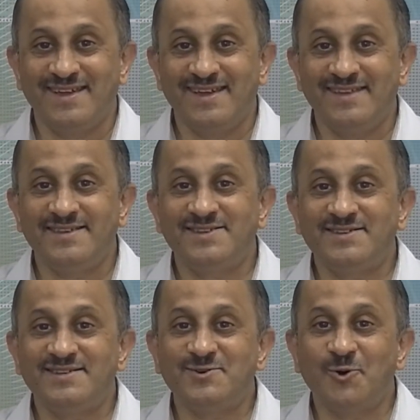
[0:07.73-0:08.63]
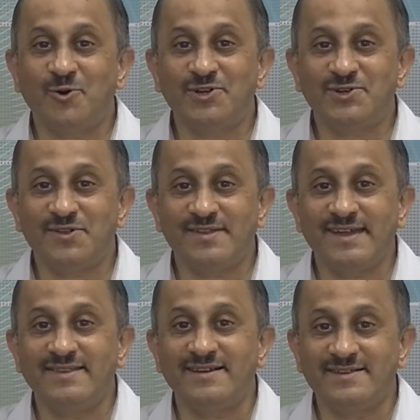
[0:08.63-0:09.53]
in this course on
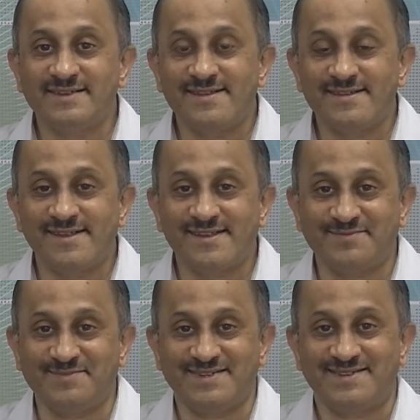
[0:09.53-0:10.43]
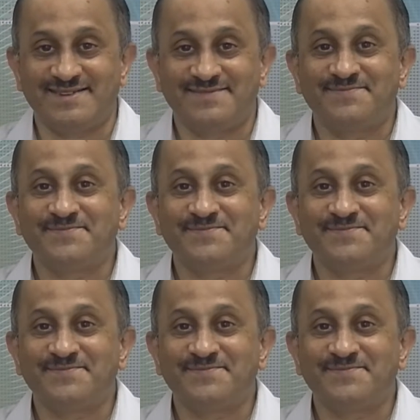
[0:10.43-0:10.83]
signals and systems.